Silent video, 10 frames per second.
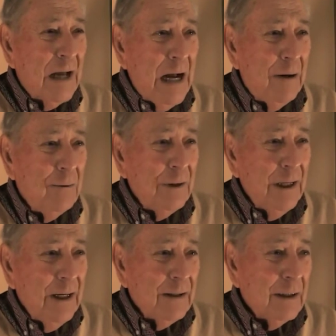town
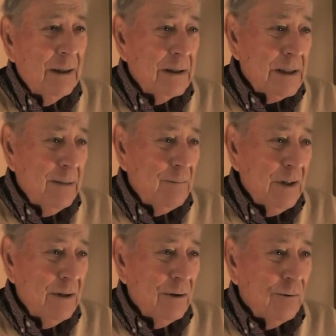to get
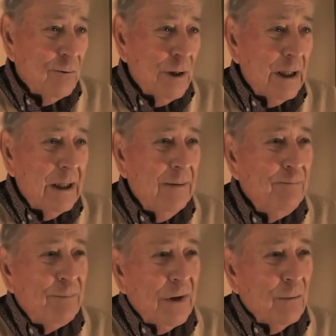something to drink,
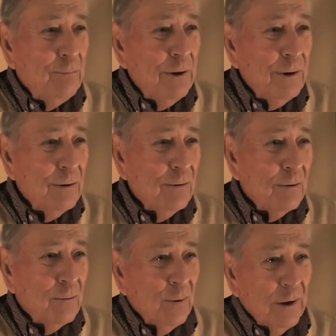beer
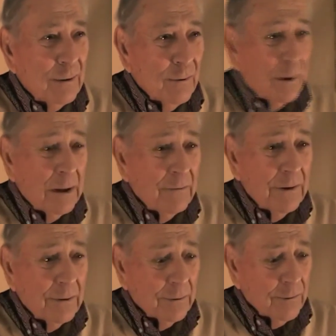or whatever
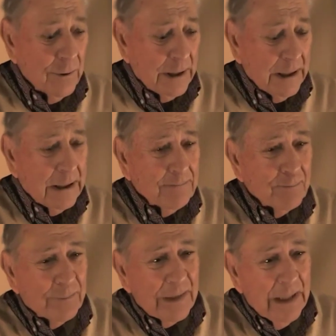they were drinking,
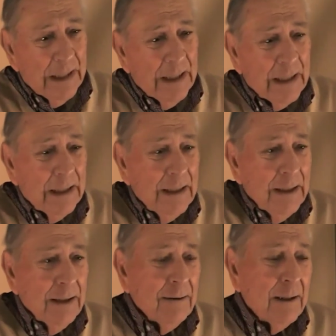and
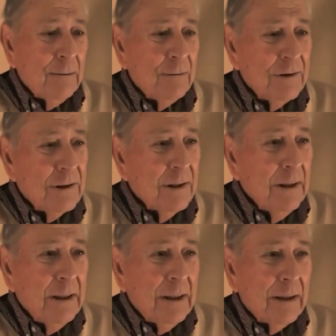that was
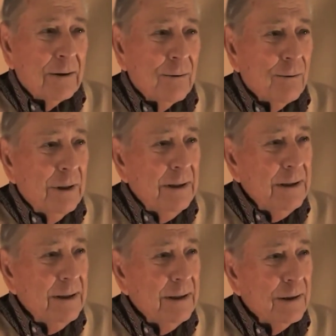a
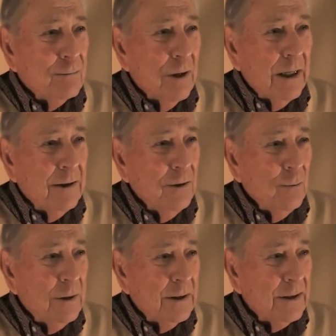craziest ride you
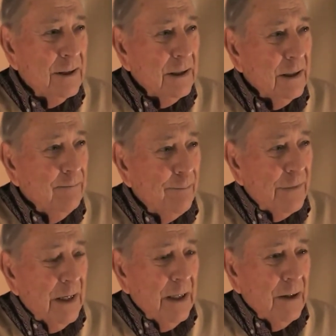want to see.
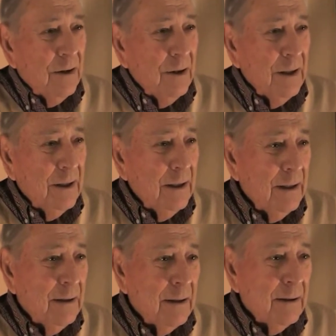
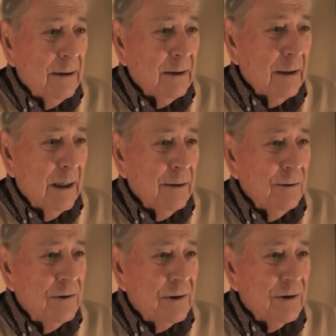And I
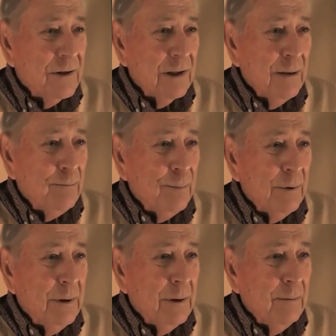used to sleep
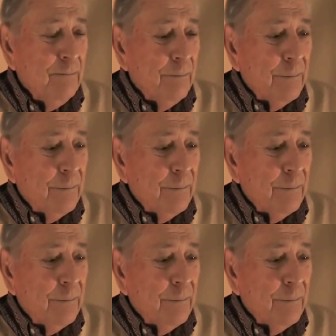in the